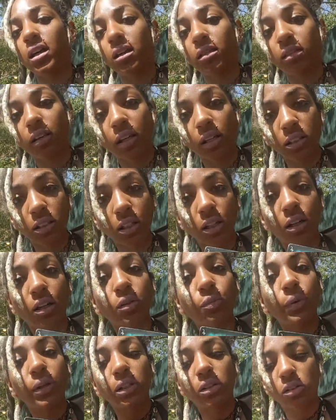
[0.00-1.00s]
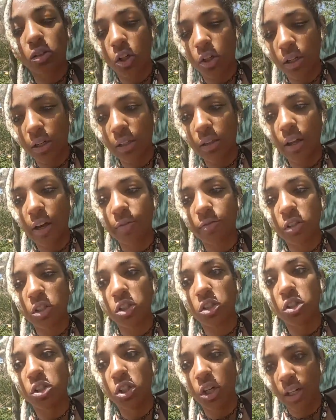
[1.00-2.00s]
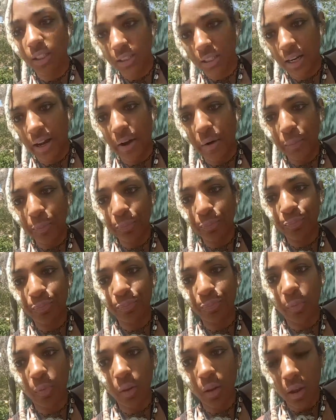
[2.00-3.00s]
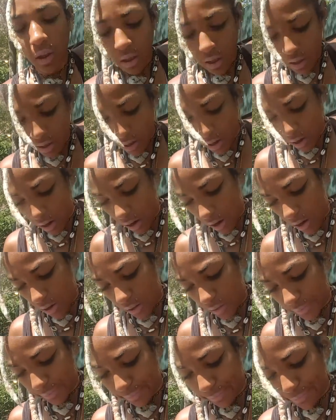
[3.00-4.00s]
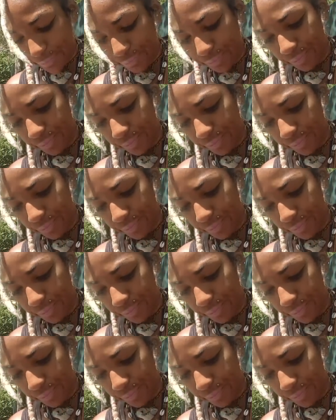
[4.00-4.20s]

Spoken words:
things are going to be turning left just now.